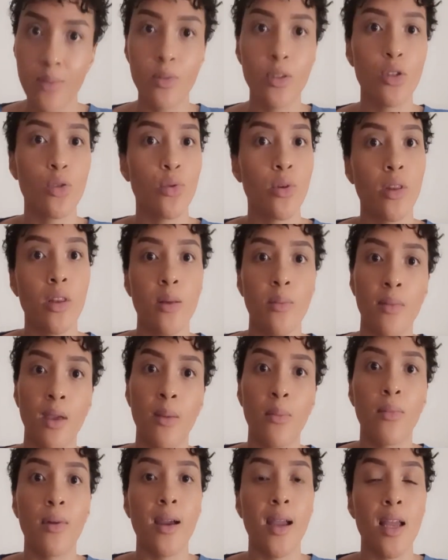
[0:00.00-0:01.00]
between the
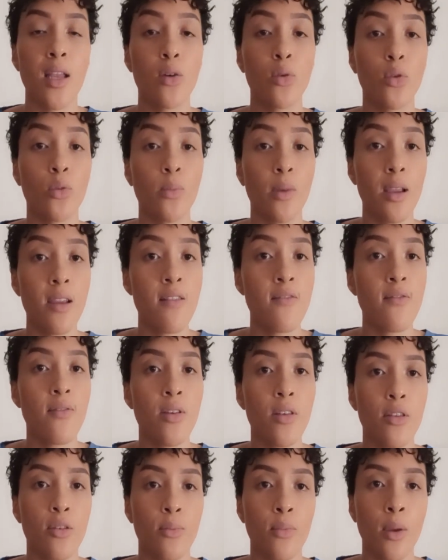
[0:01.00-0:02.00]
member and
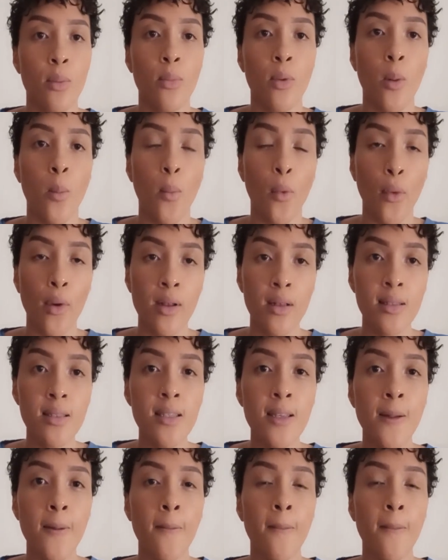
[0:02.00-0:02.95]
whomever the member appoints